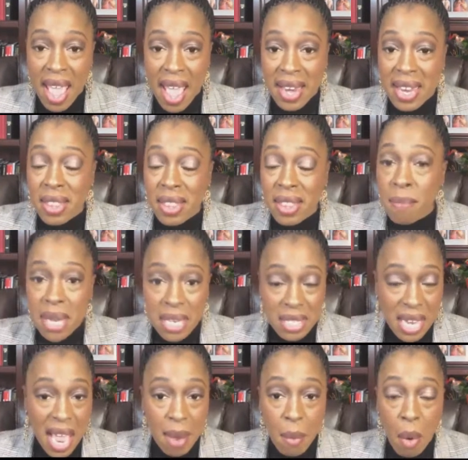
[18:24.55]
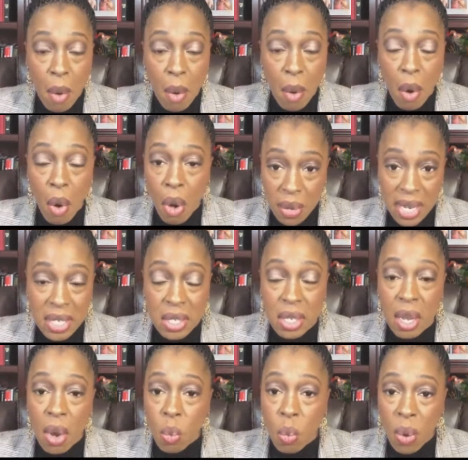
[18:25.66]
And in the meantime, always
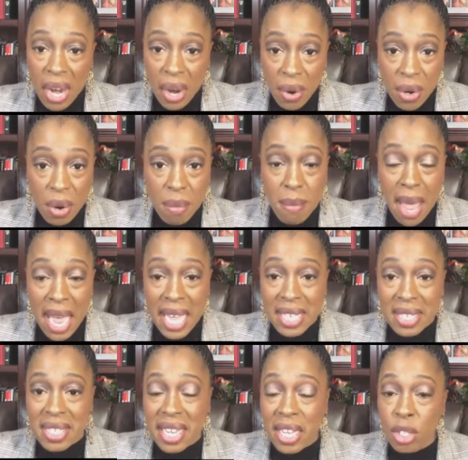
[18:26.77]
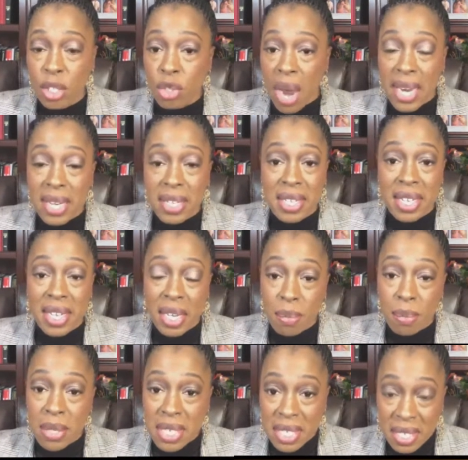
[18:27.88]
wear your mask and try to
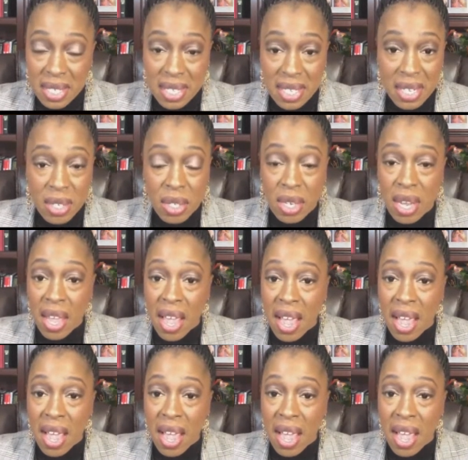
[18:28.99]
keep distance